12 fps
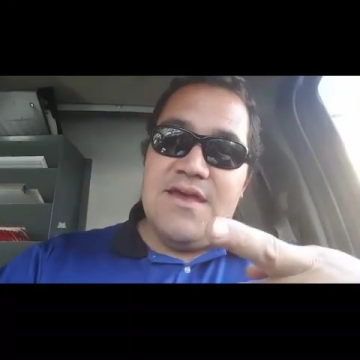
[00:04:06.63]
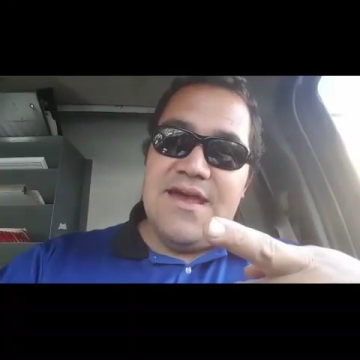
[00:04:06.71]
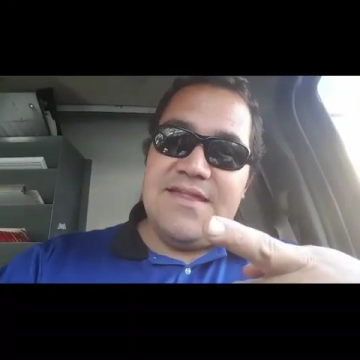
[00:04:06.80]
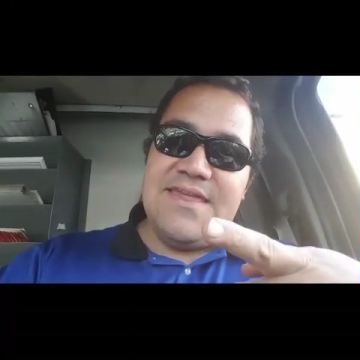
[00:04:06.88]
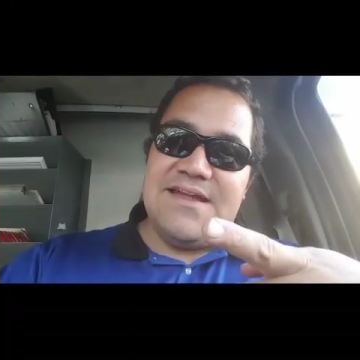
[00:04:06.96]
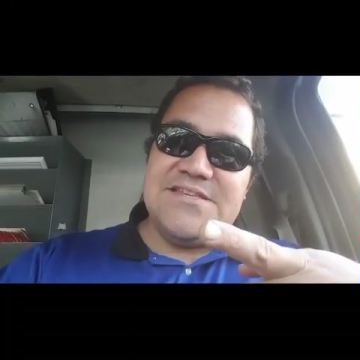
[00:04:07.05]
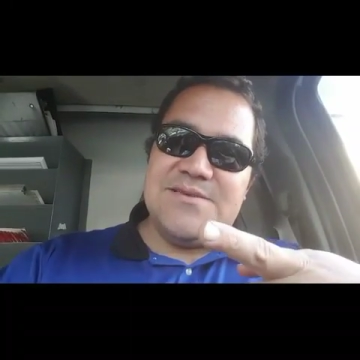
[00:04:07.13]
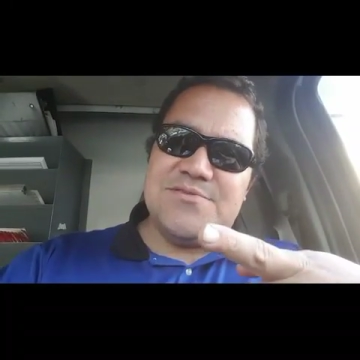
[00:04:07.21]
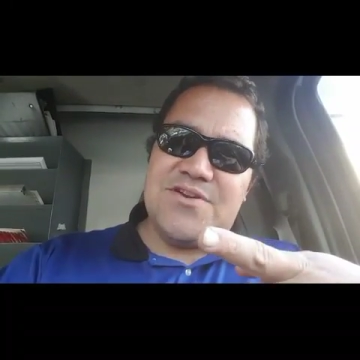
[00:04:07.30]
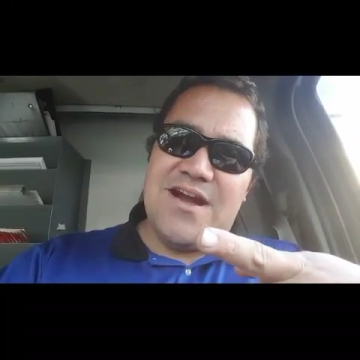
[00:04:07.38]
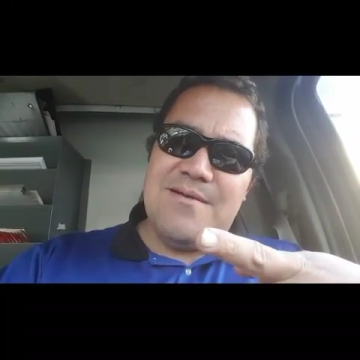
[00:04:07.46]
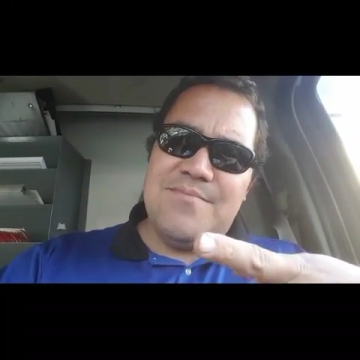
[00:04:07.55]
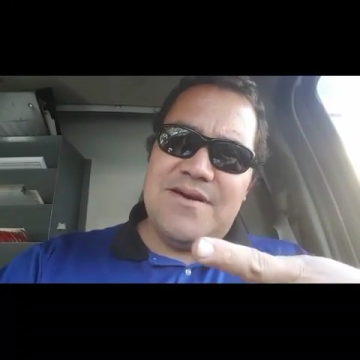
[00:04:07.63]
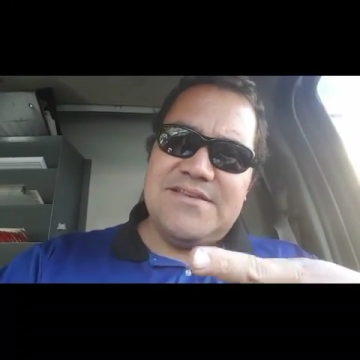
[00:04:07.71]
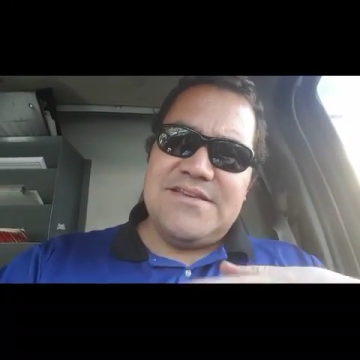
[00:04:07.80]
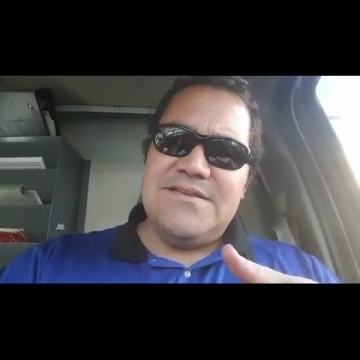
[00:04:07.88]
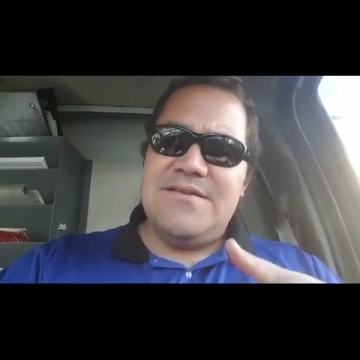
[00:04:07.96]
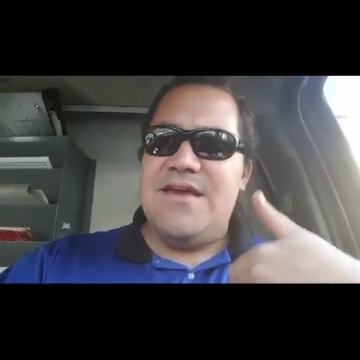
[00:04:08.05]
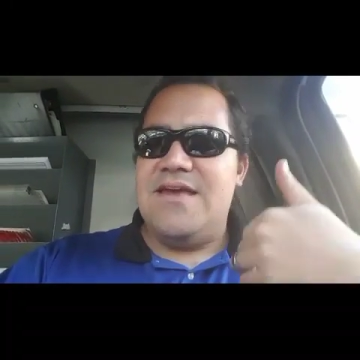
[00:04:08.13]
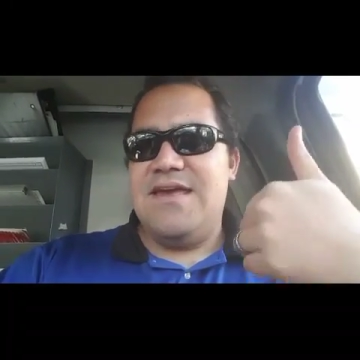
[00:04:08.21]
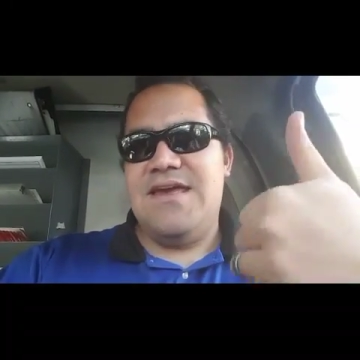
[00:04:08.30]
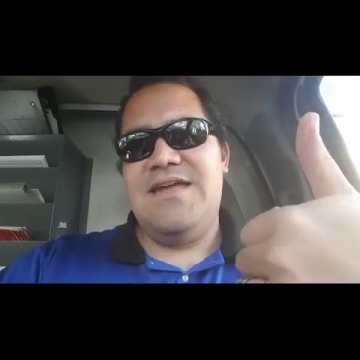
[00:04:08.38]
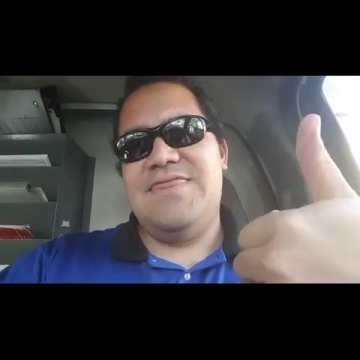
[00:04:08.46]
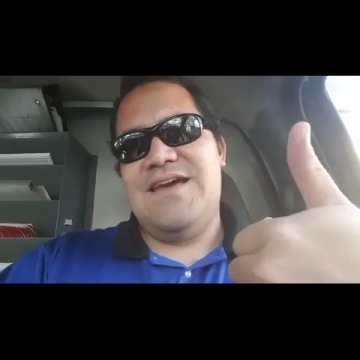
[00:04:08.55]
hit that subscribe button,
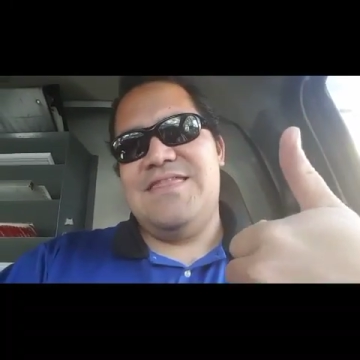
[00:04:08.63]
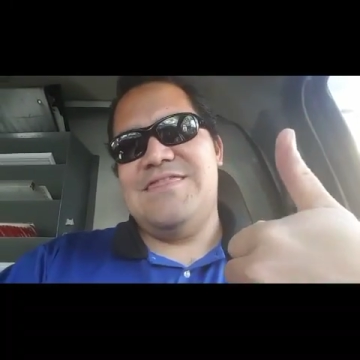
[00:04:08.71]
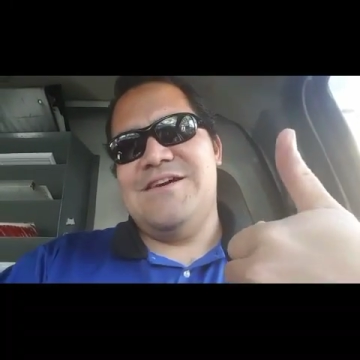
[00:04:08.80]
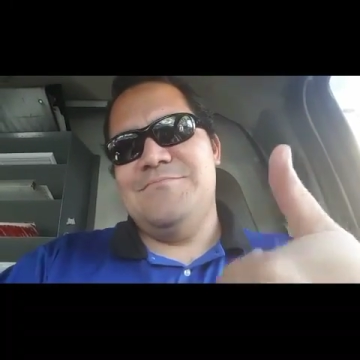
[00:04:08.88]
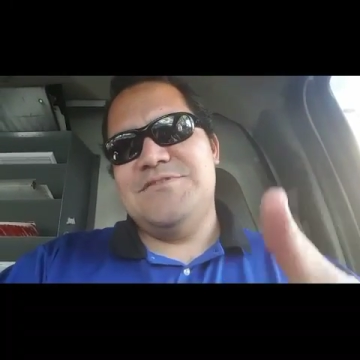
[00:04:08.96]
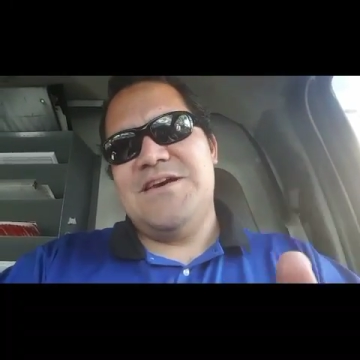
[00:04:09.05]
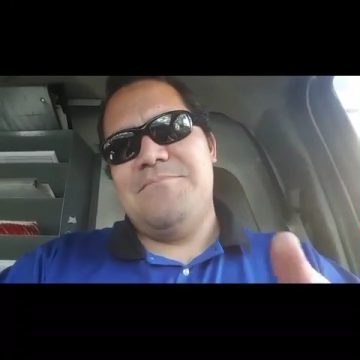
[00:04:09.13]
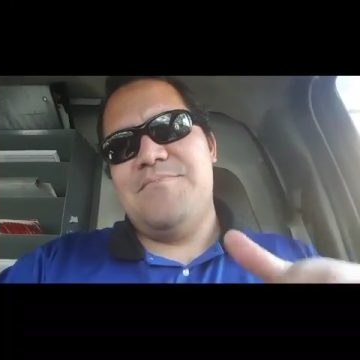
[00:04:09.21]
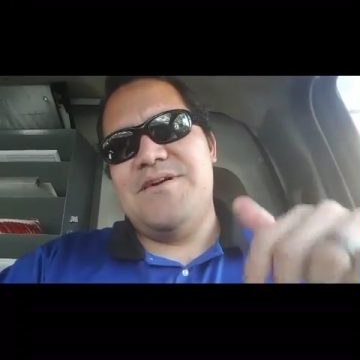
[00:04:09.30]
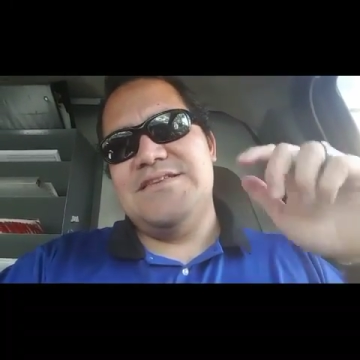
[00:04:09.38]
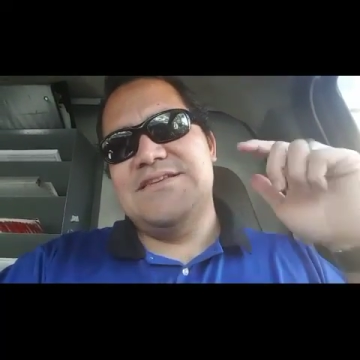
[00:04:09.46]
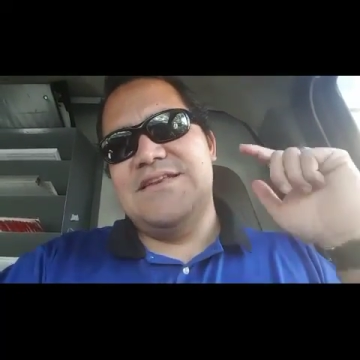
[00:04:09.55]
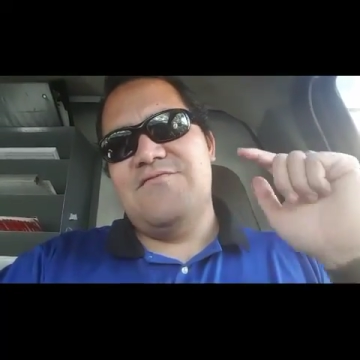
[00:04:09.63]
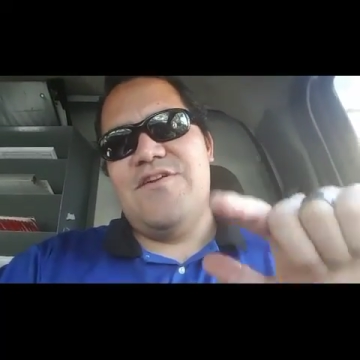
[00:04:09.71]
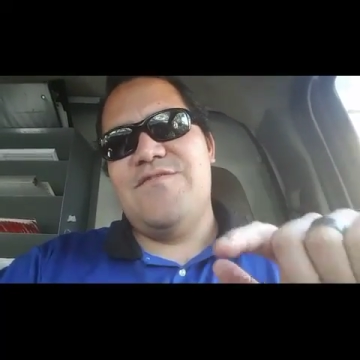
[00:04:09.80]
hit that thumbs up button.